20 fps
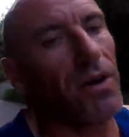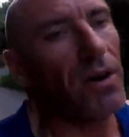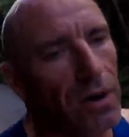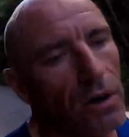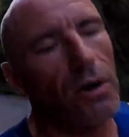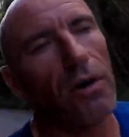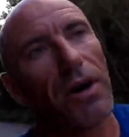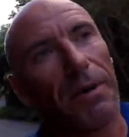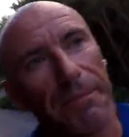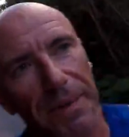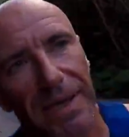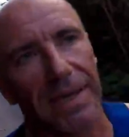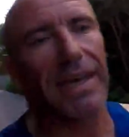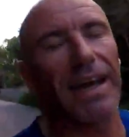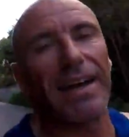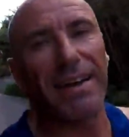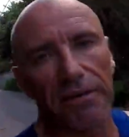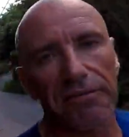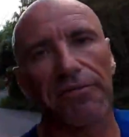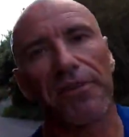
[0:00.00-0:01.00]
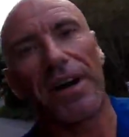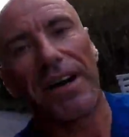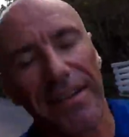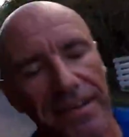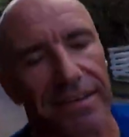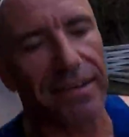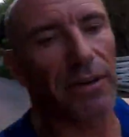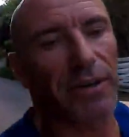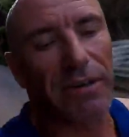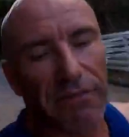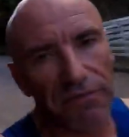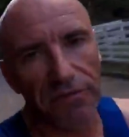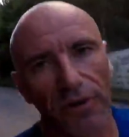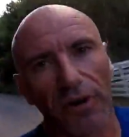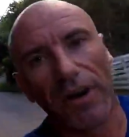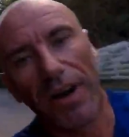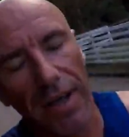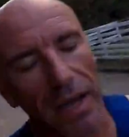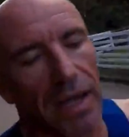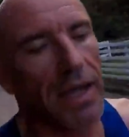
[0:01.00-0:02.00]
or a big gang of friends looking for
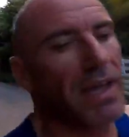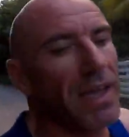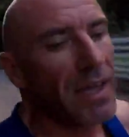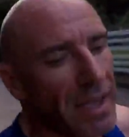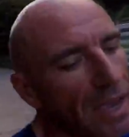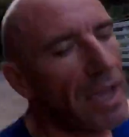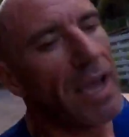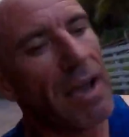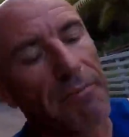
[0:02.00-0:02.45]
a